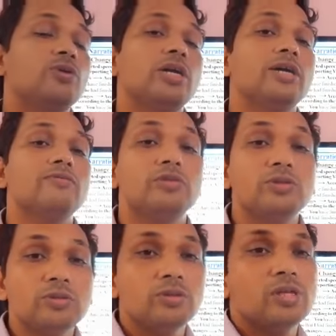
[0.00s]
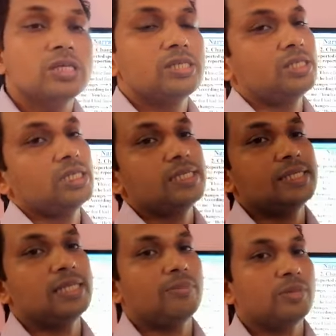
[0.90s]
don't have to
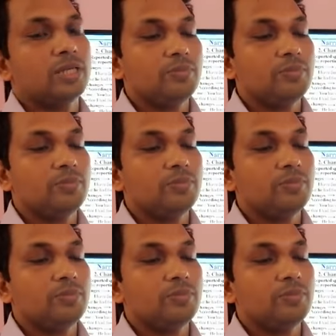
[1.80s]
change them.